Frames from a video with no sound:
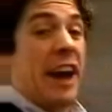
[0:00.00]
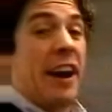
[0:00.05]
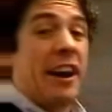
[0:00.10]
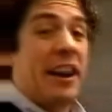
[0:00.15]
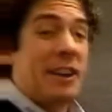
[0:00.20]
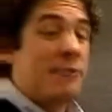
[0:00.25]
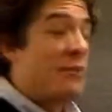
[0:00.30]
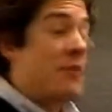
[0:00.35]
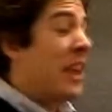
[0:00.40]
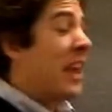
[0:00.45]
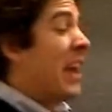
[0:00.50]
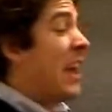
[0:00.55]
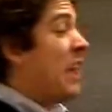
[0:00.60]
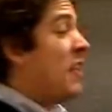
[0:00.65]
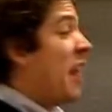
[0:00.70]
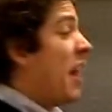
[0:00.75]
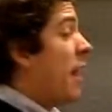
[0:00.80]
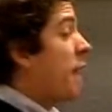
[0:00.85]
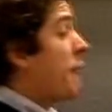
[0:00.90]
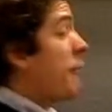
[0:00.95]
Alright,
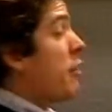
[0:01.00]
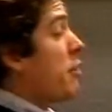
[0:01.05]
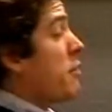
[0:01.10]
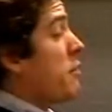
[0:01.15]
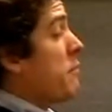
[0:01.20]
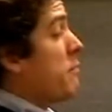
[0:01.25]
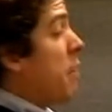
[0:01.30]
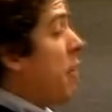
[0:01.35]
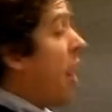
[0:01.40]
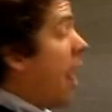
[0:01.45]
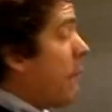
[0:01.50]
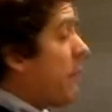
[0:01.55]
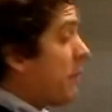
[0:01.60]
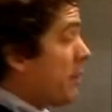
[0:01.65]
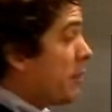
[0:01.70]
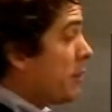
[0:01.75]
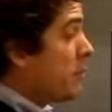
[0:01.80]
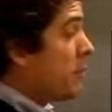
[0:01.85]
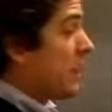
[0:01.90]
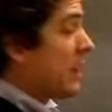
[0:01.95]
not very
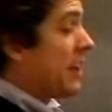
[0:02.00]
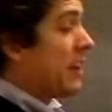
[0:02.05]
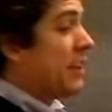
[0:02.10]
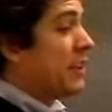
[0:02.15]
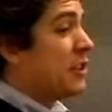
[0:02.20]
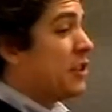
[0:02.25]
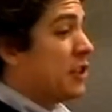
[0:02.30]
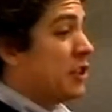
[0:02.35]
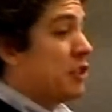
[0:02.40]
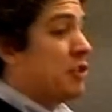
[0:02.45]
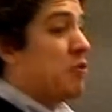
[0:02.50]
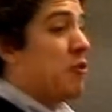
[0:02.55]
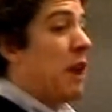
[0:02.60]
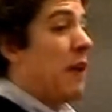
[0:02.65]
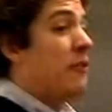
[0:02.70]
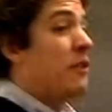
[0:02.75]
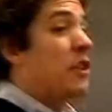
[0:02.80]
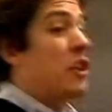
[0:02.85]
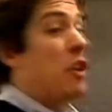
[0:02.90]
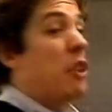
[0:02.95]
popular because you
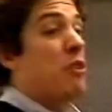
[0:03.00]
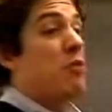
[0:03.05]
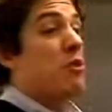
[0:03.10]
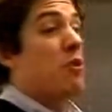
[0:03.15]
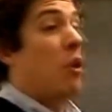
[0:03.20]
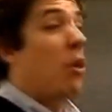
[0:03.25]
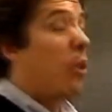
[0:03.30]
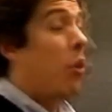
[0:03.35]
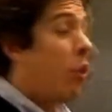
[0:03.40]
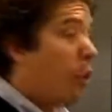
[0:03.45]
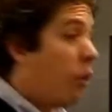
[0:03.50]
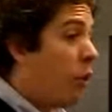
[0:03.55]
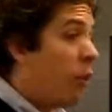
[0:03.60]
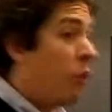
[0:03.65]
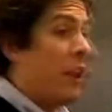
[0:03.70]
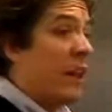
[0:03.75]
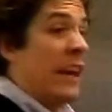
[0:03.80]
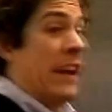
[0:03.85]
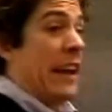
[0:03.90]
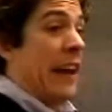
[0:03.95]
have to go through the
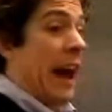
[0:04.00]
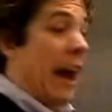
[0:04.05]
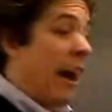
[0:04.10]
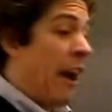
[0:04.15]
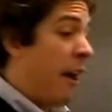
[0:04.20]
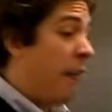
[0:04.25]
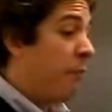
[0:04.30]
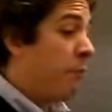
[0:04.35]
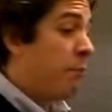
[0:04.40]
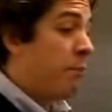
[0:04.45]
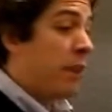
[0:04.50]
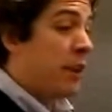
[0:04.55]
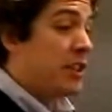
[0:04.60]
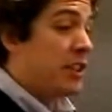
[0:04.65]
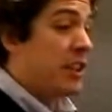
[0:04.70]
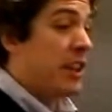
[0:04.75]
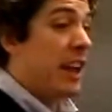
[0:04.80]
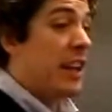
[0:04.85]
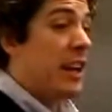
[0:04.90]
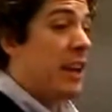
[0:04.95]
whole
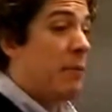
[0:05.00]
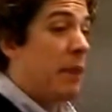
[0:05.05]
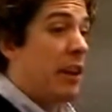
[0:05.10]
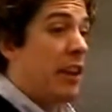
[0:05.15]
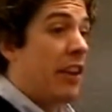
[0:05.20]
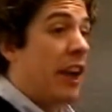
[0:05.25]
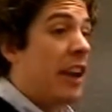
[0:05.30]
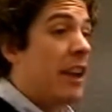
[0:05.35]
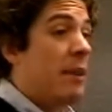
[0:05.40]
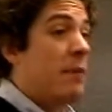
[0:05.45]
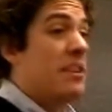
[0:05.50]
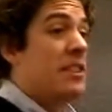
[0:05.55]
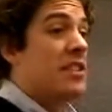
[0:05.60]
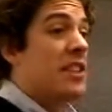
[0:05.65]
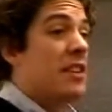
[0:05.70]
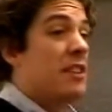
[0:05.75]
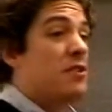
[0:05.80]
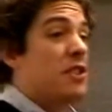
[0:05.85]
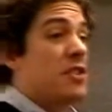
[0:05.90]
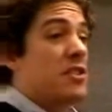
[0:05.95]
budget line item by line item
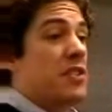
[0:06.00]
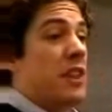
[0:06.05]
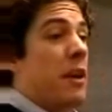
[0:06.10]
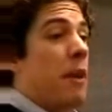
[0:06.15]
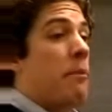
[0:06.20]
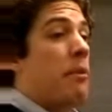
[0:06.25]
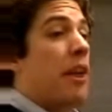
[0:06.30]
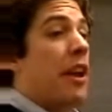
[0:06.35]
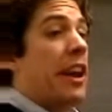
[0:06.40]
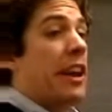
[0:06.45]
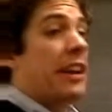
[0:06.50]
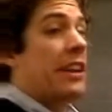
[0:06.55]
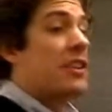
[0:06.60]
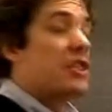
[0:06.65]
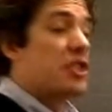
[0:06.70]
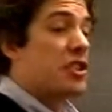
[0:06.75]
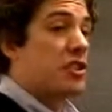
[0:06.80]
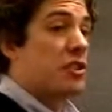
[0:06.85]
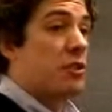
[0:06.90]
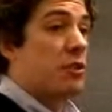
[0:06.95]
instead of just applying
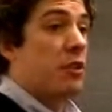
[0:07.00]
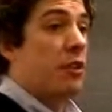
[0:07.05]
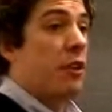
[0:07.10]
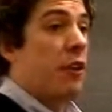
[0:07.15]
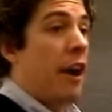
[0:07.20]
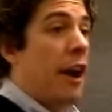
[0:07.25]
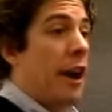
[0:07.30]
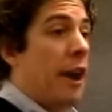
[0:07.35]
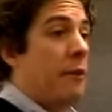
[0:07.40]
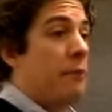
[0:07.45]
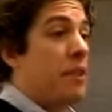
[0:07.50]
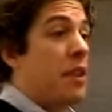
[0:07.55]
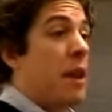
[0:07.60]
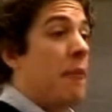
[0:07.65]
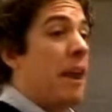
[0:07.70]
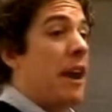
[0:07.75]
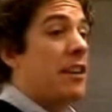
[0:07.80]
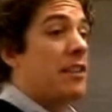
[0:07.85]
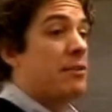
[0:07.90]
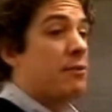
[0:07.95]
additional
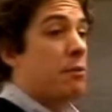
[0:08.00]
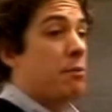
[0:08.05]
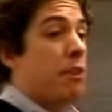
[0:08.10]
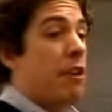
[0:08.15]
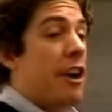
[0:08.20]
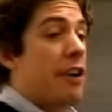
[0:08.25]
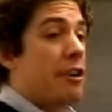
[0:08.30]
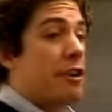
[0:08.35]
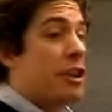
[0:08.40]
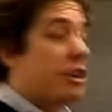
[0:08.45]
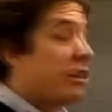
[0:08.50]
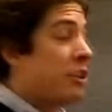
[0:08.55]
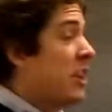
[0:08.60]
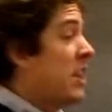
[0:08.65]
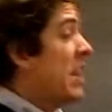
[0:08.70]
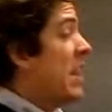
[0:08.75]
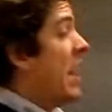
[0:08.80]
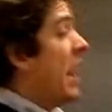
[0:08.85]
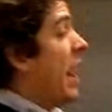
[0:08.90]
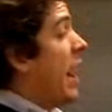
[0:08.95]
amounts from prior year.
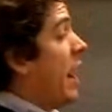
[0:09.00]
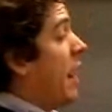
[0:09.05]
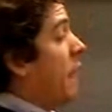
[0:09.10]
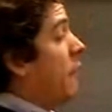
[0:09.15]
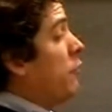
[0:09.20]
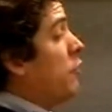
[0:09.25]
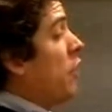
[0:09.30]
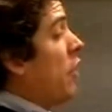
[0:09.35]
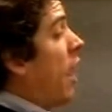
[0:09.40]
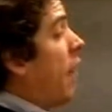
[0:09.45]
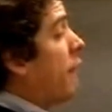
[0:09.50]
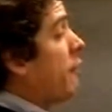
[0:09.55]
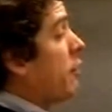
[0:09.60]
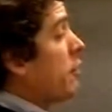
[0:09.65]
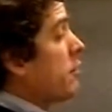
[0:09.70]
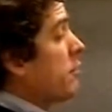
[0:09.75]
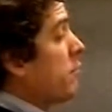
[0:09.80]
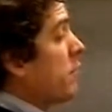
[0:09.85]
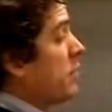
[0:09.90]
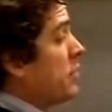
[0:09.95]
Not
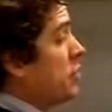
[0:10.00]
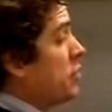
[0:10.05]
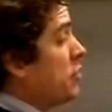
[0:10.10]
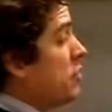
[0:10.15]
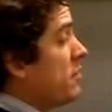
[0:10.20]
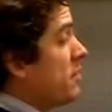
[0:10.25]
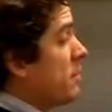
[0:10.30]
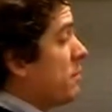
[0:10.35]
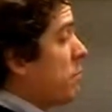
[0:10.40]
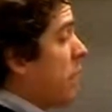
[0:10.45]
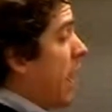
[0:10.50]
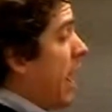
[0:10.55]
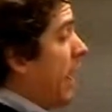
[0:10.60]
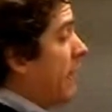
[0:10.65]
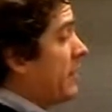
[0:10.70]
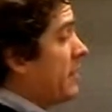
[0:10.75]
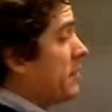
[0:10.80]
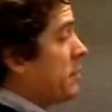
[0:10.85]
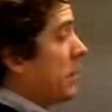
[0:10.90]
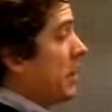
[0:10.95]
very much used in
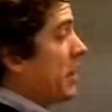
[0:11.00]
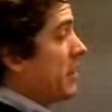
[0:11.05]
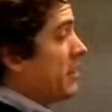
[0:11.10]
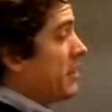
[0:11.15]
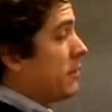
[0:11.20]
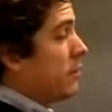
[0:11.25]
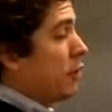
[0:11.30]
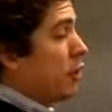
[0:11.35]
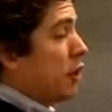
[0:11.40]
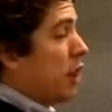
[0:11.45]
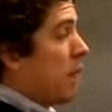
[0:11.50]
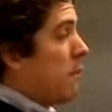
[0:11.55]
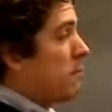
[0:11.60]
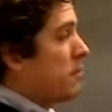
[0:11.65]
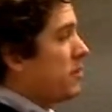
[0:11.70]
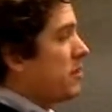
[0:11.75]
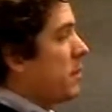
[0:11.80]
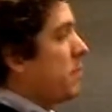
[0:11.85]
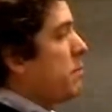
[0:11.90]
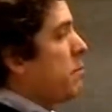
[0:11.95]
practice because it's very
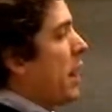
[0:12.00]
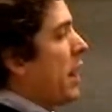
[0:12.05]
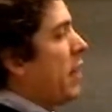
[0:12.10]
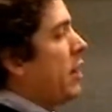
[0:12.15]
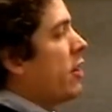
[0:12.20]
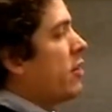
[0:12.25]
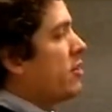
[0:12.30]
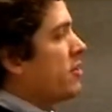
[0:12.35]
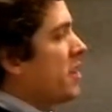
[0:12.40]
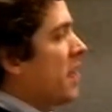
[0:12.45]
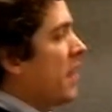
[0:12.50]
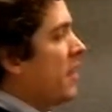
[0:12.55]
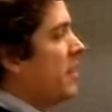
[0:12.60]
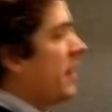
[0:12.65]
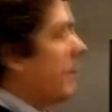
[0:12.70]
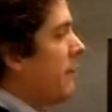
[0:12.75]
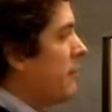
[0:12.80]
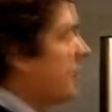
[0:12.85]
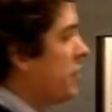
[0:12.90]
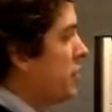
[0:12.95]
cumbersome, but understand the
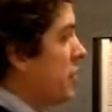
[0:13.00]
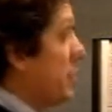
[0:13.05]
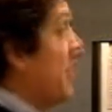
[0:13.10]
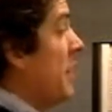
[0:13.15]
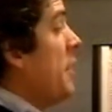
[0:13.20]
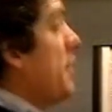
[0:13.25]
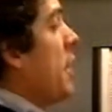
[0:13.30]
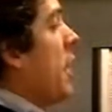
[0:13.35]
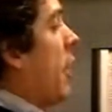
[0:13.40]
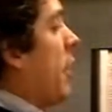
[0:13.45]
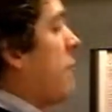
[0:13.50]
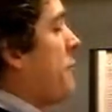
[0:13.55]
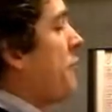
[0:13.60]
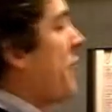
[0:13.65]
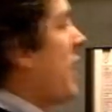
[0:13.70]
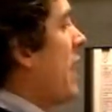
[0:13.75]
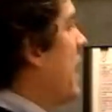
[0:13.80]
definition. Alright,